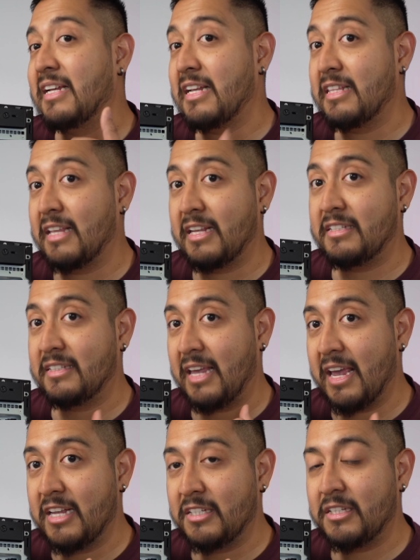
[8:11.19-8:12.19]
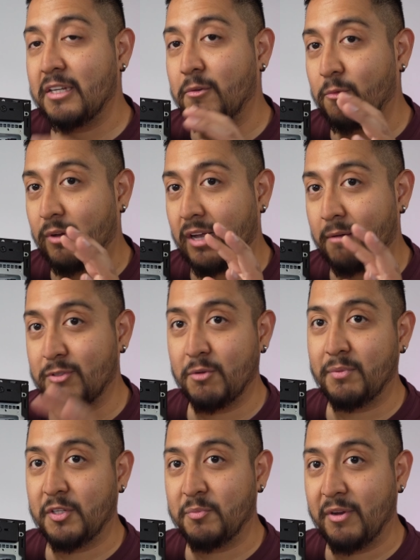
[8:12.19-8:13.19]
In this case, we have
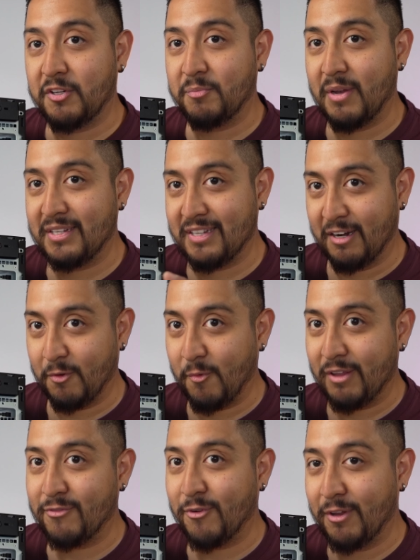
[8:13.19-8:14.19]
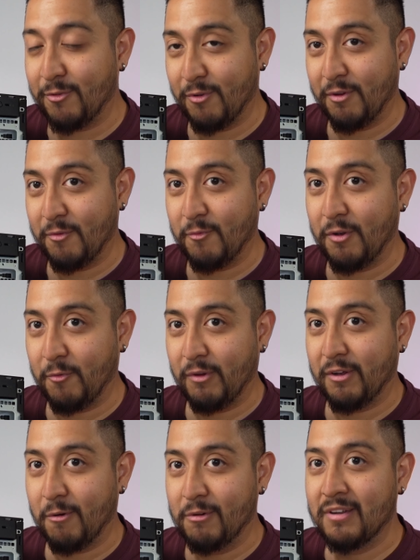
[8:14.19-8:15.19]
something very special. Wait for it when we
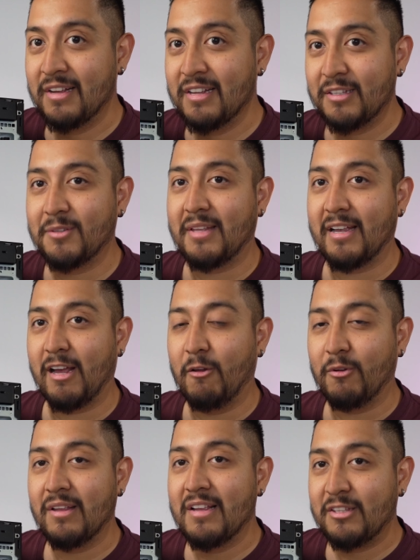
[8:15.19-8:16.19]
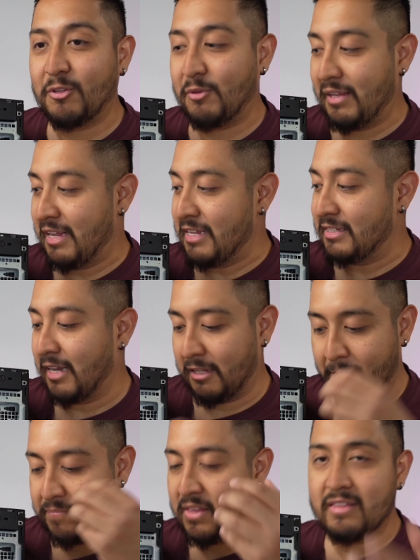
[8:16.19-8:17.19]
go to take a look to the inside.